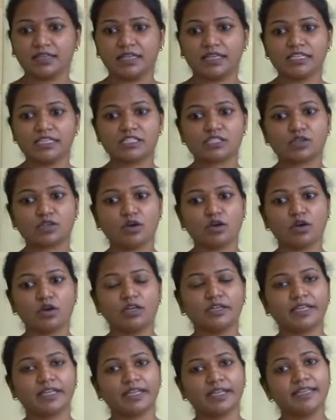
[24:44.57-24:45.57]
is
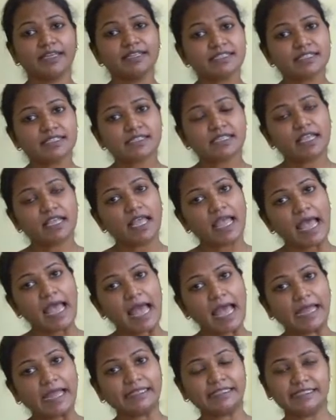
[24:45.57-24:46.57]
called its
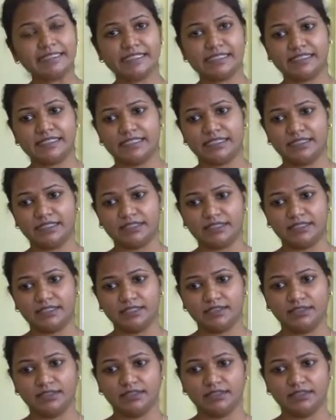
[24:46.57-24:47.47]
antecedent.